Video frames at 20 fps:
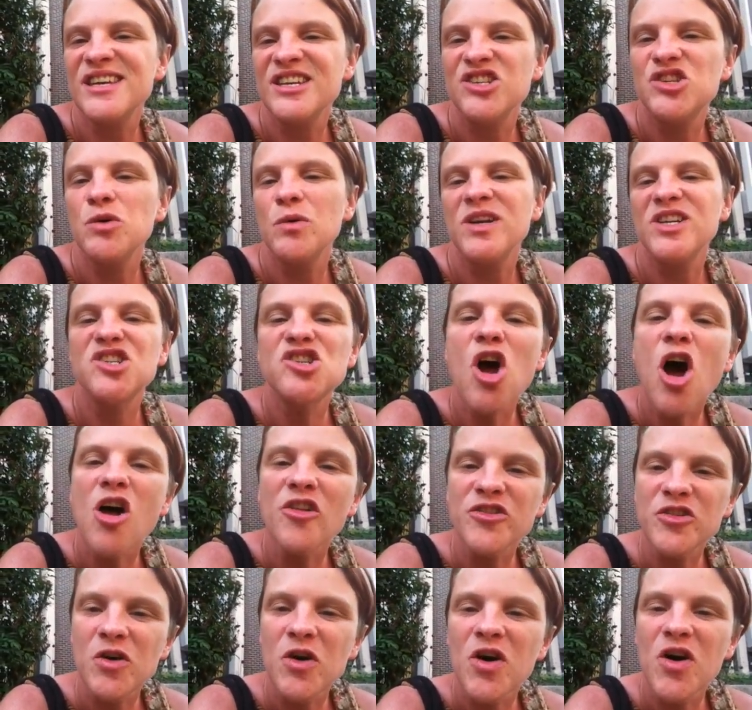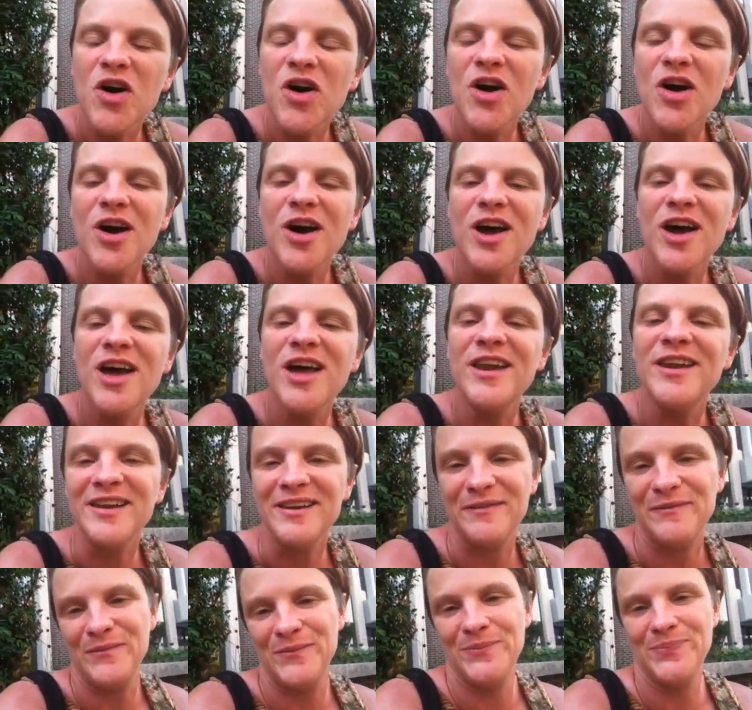into adulthood
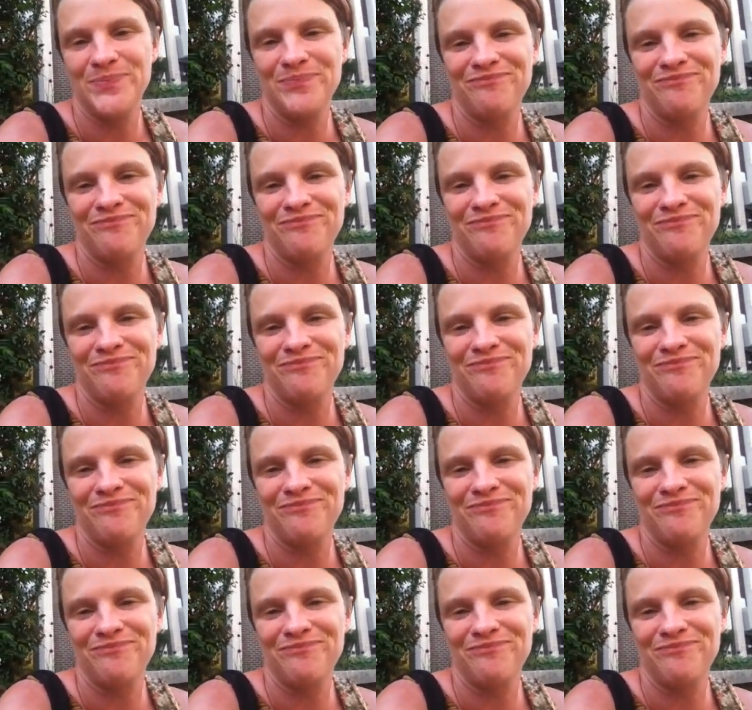and